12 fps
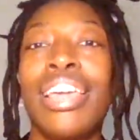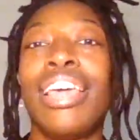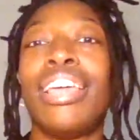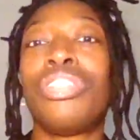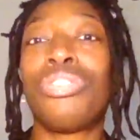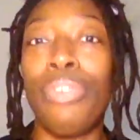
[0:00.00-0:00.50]

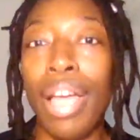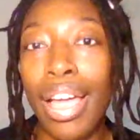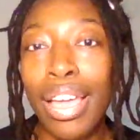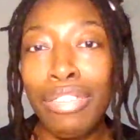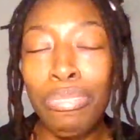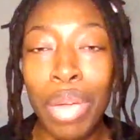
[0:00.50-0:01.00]
a
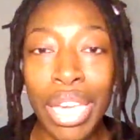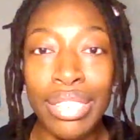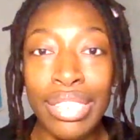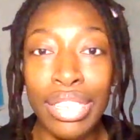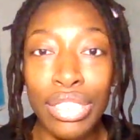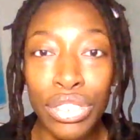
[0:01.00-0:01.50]

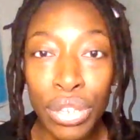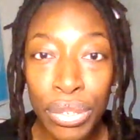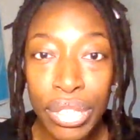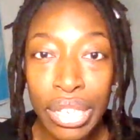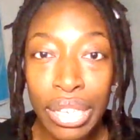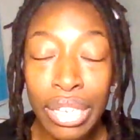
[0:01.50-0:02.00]
Thrive-based
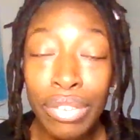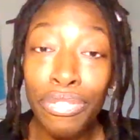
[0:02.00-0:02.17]
consulting